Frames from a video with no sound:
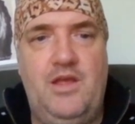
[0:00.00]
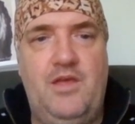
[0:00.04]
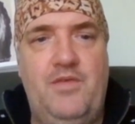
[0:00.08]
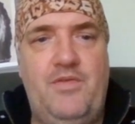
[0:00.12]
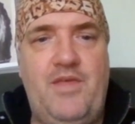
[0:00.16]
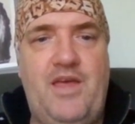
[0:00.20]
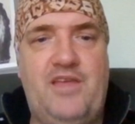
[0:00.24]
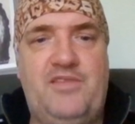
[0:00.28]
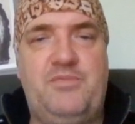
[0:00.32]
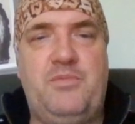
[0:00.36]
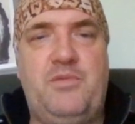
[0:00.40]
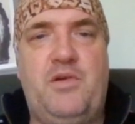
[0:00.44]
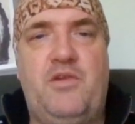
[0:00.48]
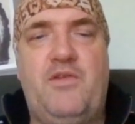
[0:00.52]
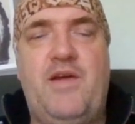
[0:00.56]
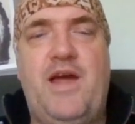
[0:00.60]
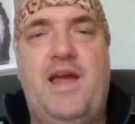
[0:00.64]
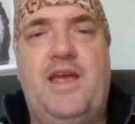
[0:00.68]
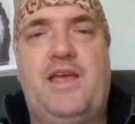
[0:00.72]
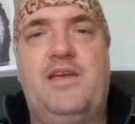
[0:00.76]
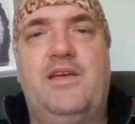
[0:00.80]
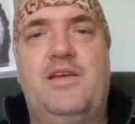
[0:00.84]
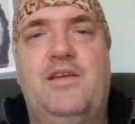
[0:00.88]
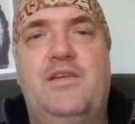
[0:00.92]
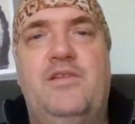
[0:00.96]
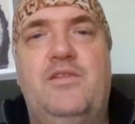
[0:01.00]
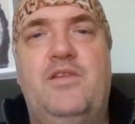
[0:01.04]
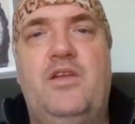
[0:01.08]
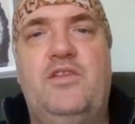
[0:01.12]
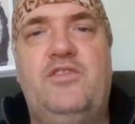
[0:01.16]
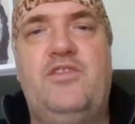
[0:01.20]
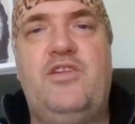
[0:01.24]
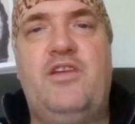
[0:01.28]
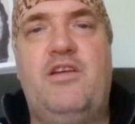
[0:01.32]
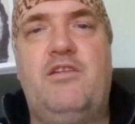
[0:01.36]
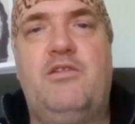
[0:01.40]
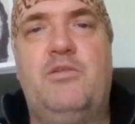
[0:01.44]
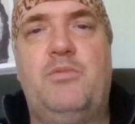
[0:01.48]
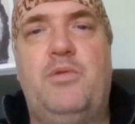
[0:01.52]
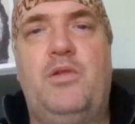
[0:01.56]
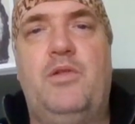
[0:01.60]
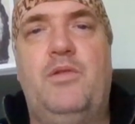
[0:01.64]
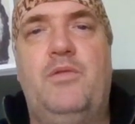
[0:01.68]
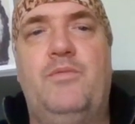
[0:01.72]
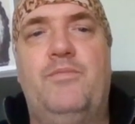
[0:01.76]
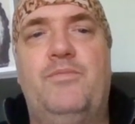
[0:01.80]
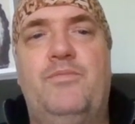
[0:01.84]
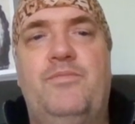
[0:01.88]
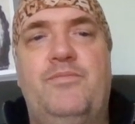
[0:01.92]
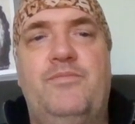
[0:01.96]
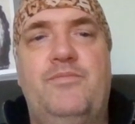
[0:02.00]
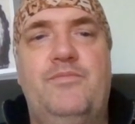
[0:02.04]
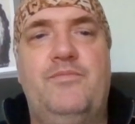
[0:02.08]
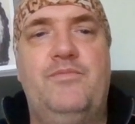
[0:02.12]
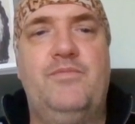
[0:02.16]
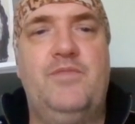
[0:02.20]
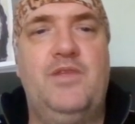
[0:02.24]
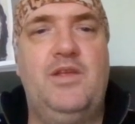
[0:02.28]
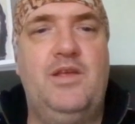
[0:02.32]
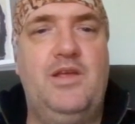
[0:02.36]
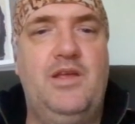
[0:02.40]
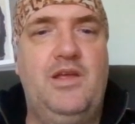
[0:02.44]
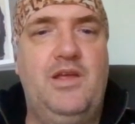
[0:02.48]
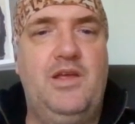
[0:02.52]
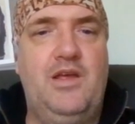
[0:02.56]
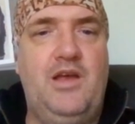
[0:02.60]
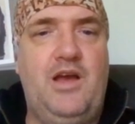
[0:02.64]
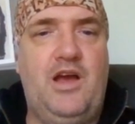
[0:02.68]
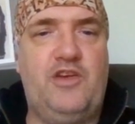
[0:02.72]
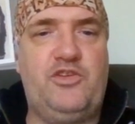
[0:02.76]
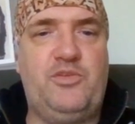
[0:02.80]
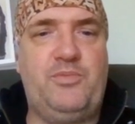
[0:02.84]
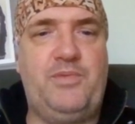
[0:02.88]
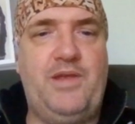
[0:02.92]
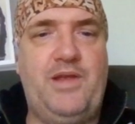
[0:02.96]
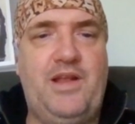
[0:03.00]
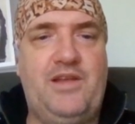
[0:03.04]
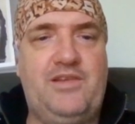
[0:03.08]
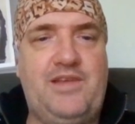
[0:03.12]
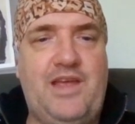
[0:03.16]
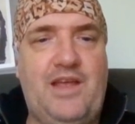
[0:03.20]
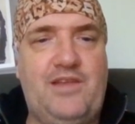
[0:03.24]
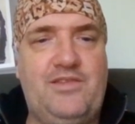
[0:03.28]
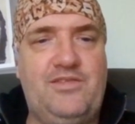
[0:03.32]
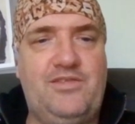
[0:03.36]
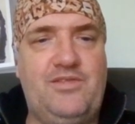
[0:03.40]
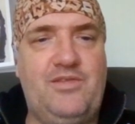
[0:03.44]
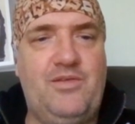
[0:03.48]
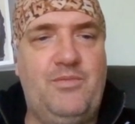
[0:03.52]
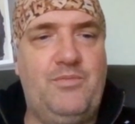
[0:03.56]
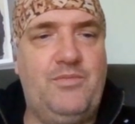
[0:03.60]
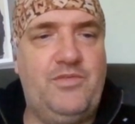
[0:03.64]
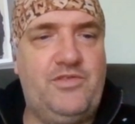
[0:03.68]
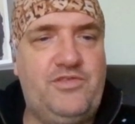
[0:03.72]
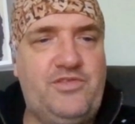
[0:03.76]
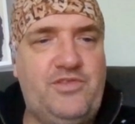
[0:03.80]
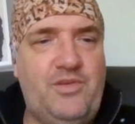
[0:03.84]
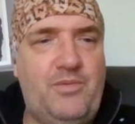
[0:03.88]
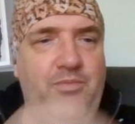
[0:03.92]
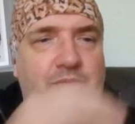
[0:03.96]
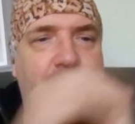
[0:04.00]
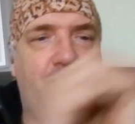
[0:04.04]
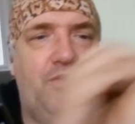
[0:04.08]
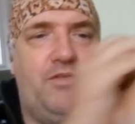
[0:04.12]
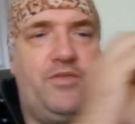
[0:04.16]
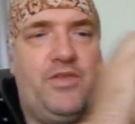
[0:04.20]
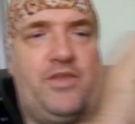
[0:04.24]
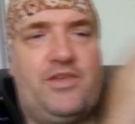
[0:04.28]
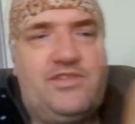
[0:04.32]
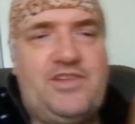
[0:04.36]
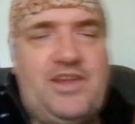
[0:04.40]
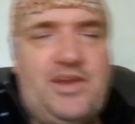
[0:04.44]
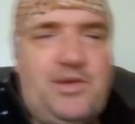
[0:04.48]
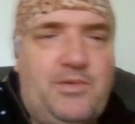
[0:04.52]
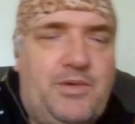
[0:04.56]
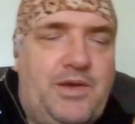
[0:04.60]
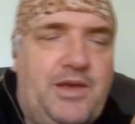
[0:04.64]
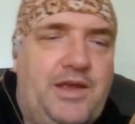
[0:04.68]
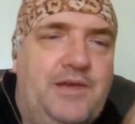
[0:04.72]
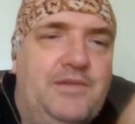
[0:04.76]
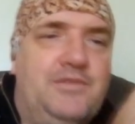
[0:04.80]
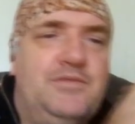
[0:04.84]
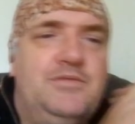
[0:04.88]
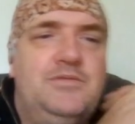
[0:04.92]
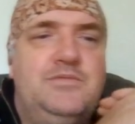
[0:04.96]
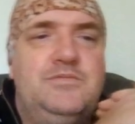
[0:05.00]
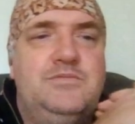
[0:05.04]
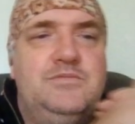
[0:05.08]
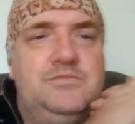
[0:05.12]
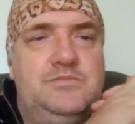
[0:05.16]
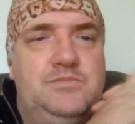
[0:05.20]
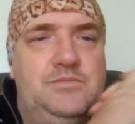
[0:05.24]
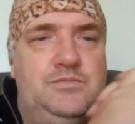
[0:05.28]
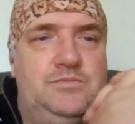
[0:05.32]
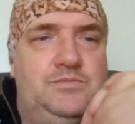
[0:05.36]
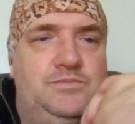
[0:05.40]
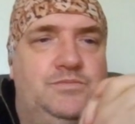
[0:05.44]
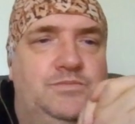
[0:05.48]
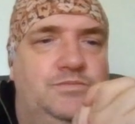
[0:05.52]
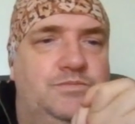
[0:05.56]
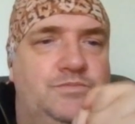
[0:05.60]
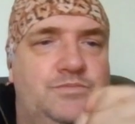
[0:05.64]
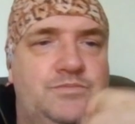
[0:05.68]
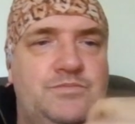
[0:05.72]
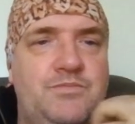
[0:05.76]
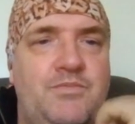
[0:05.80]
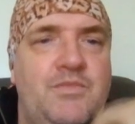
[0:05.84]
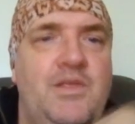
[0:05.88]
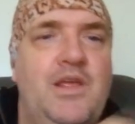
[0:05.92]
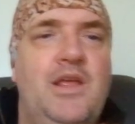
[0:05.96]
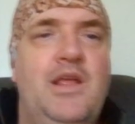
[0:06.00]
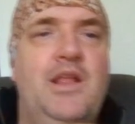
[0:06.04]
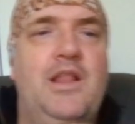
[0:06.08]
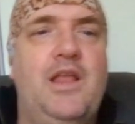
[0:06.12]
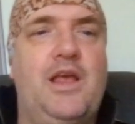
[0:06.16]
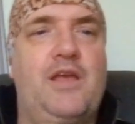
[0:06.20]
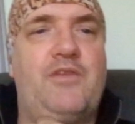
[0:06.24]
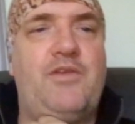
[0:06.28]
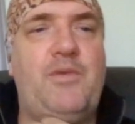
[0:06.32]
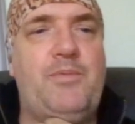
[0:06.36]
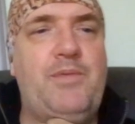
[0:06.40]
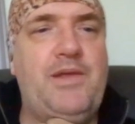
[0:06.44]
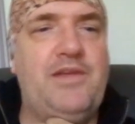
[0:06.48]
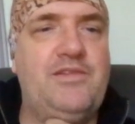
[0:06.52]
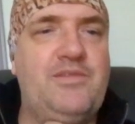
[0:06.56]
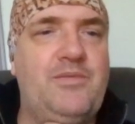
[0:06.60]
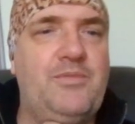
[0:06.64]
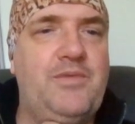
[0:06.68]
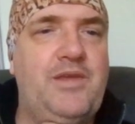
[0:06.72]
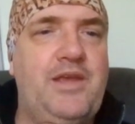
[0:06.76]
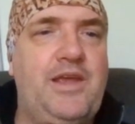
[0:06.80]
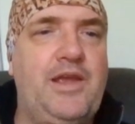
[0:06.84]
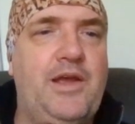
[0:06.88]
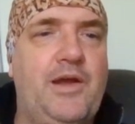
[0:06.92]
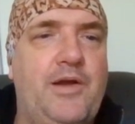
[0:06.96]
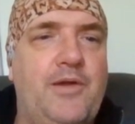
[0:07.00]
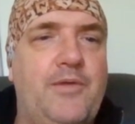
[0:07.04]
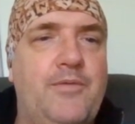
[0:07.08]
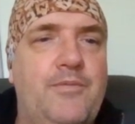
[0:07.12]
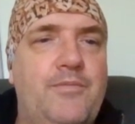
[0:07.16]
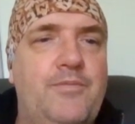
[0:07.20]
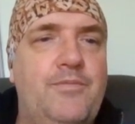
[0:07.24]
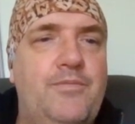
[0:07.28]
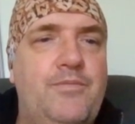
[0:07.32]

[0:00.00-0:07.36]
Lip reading: That's my rack. Not terrible. I should be able to get something out of this anyway. Like if I played something here.